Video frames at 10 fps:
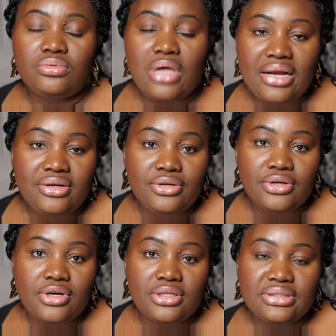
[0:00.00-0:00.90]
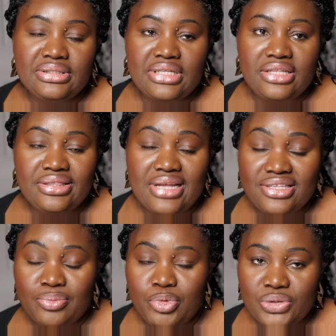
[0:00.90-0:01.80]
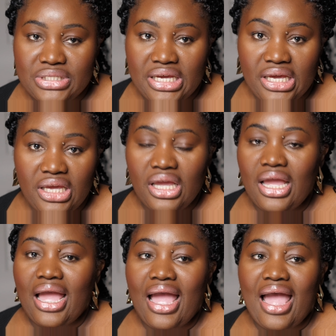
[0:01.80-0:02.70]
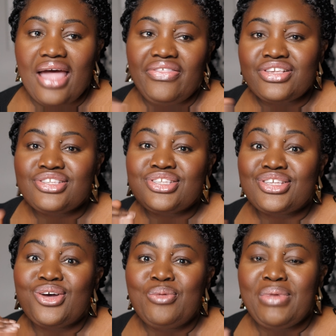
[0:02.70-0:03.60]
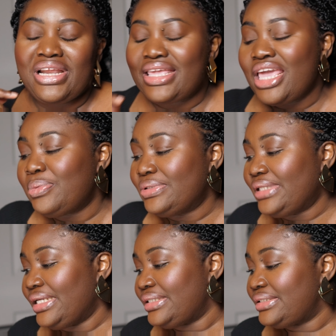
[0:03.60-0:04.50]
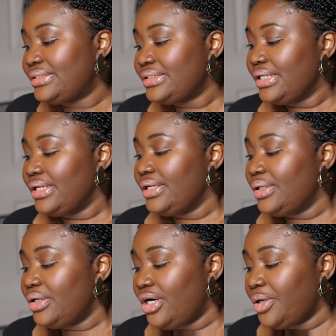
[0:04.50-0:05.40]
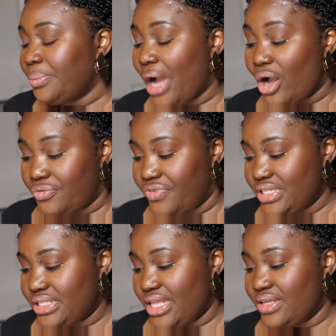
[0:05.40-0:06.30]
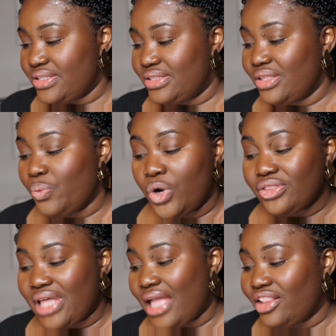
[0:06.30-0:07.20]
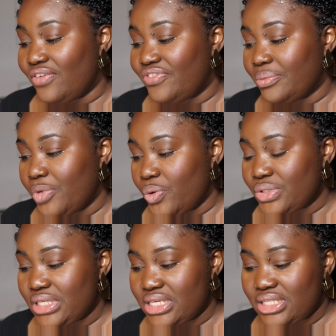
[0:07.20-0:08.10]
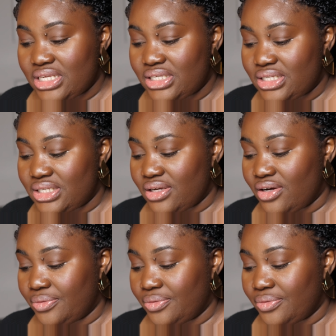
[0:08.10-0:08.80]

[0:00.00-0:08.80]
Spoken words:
had a look on Net-a-Porter, and there's so many cable knit outfits there. The one that I love the most is this